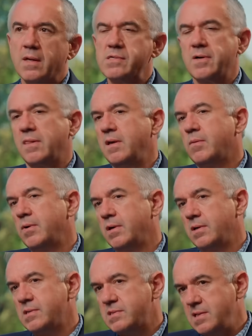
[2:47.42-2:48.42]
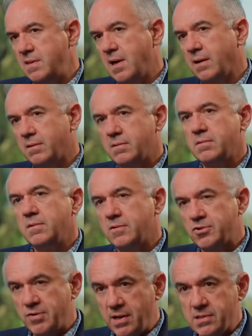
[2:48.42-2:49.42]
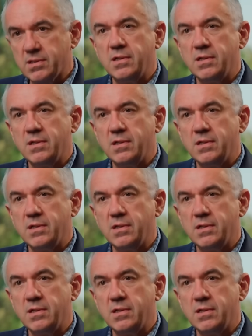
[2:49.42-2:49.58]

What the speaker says: So I think we're going to see that trend